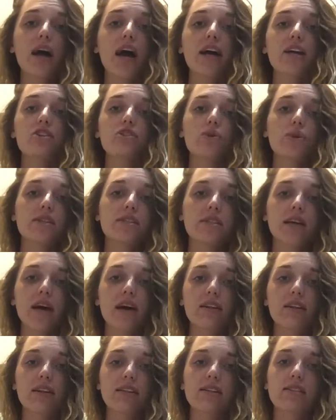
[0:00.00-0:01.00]
I enjoy
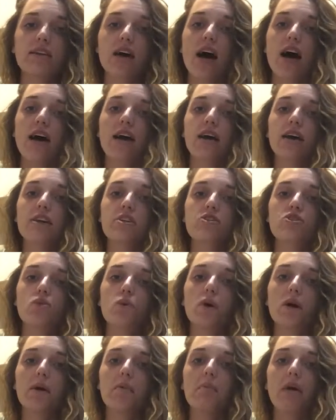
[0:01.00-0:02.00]
silence. I
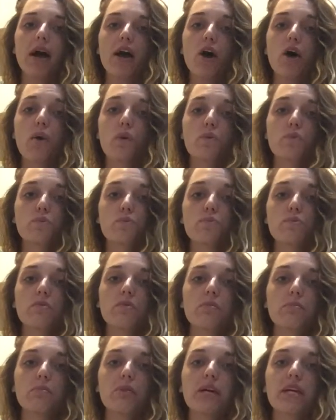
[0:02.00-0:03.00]
enjoy my
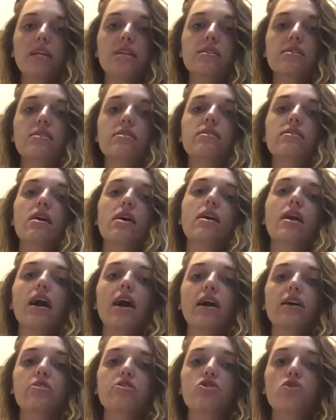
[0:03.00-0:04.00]
own peace, and
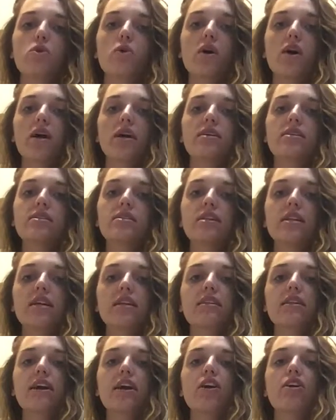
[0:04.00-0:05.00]
I enjoy
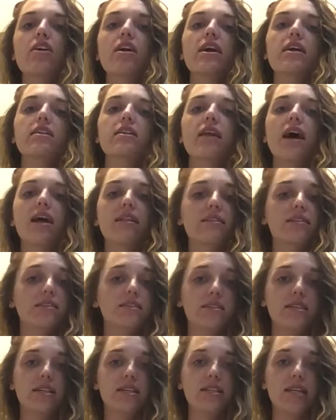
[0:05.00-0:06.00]
sitting there and not
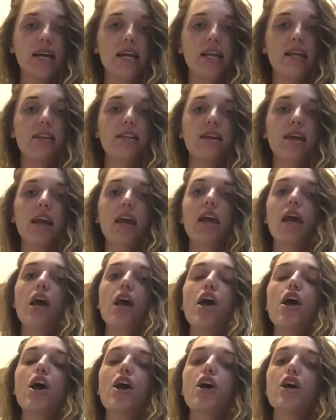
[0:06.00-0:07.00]
listening to anything.
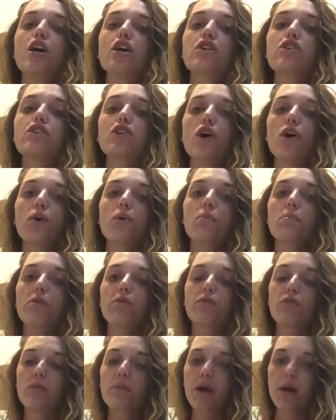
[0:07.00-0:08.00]
So
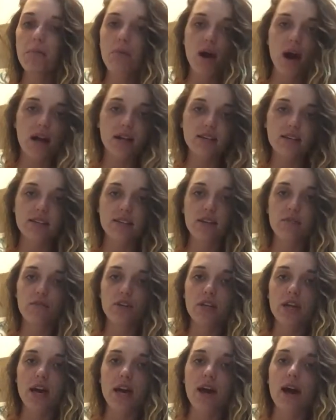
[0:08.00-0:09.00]
before my practice
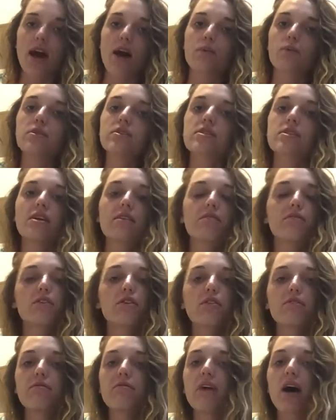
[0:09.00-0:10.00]
every day, I will sit
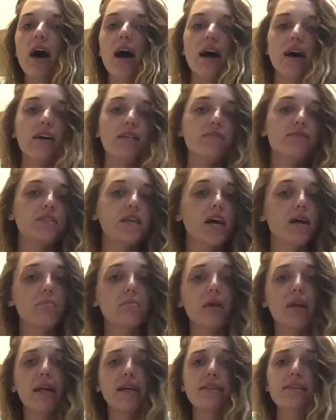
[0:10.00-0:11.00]
for 5-10
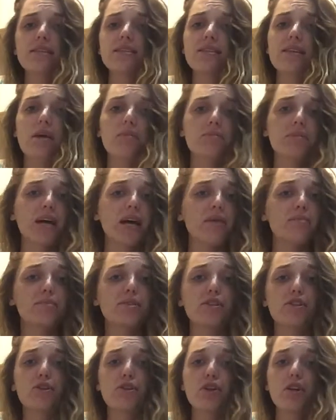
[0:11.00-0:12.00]
minutes,
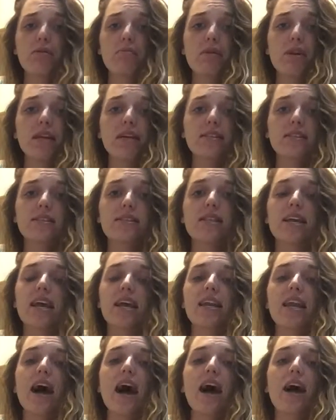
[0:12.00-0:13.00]
sometimes 30 minutes,
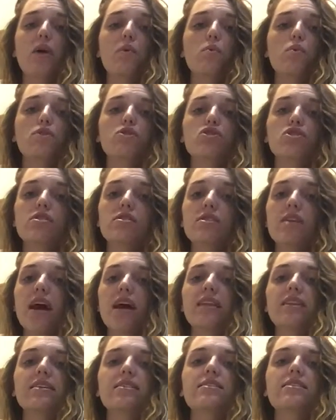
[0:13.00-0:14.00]
and I will just
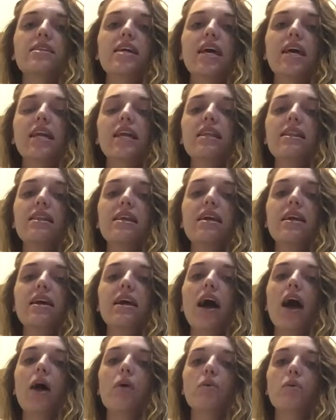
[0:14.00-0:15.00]
not listen to
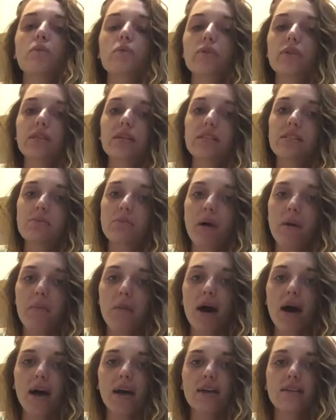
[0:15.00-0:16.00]
anything. I will release my
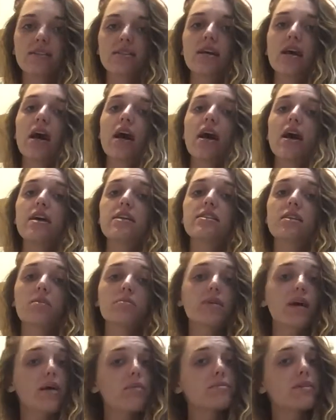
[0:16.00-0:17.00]
mind.
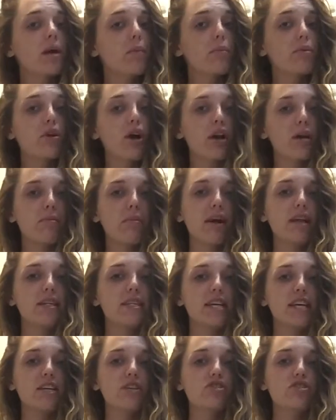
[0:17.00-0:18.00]
Sometimes I'll put on a
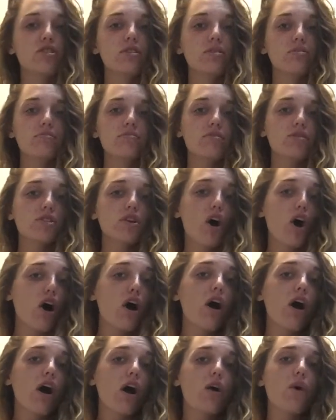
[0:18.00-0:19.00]
meditation
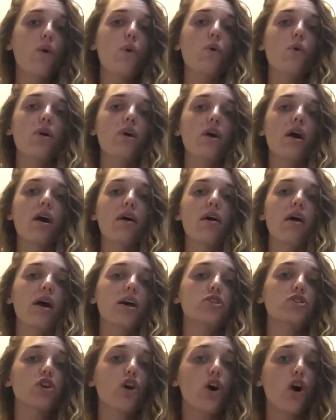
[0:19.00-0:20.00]
song or
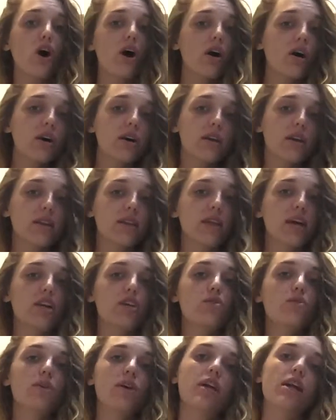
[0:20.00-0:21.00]
a talk that
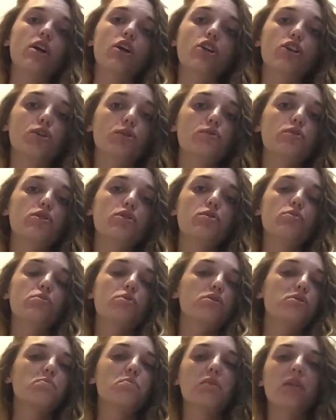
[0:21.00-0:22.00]
you can get on YouTube.
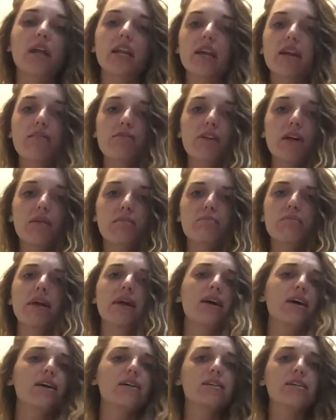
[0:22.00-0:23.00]
There's plenty of them.
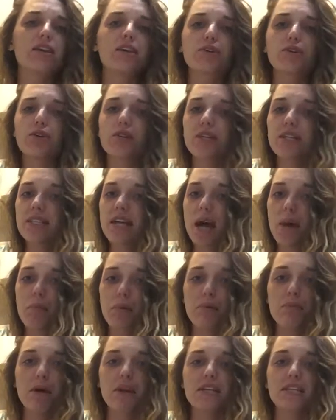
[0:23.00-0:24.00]
Literally
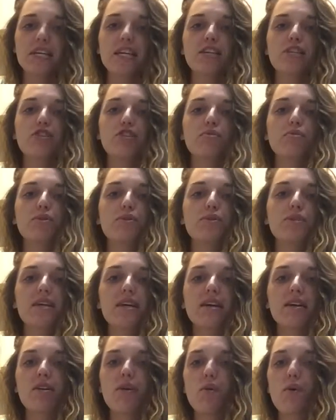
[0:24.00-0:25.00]
type in meditation
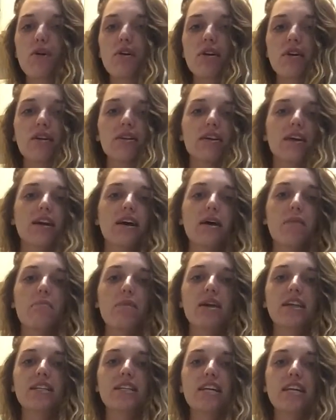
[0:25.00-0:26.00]
music or
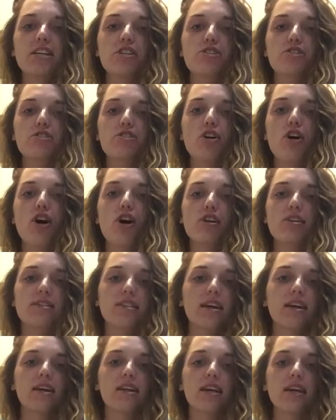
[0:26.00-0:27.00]
meditation talks,
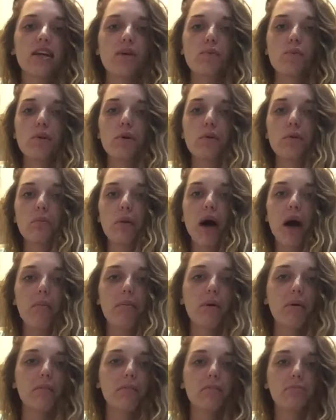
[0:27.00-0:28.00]
and it will
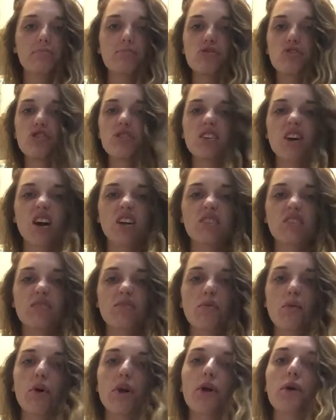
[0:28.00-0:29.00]
pop up tons
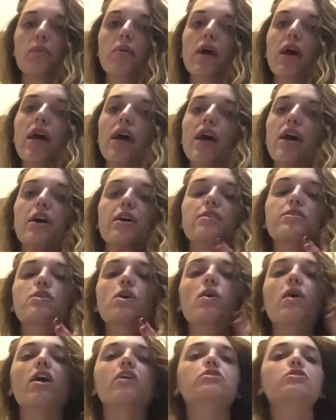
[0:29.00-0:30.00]
for you.
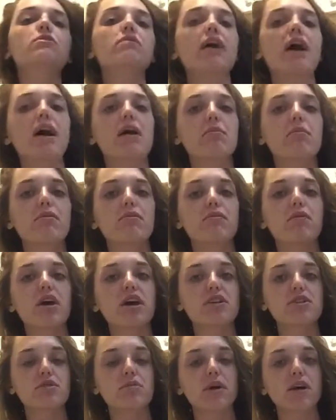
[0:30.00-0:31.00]
So I'll do that before
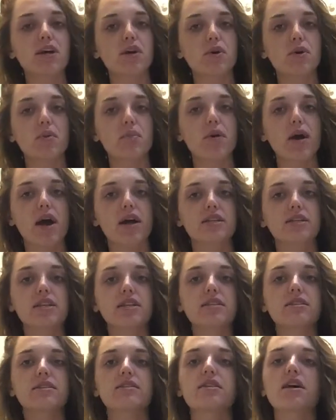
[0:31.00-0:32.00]
I do my yoga
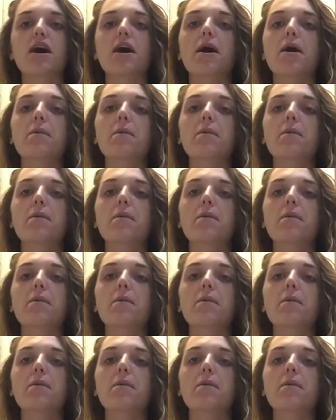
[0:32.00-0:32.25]
practice.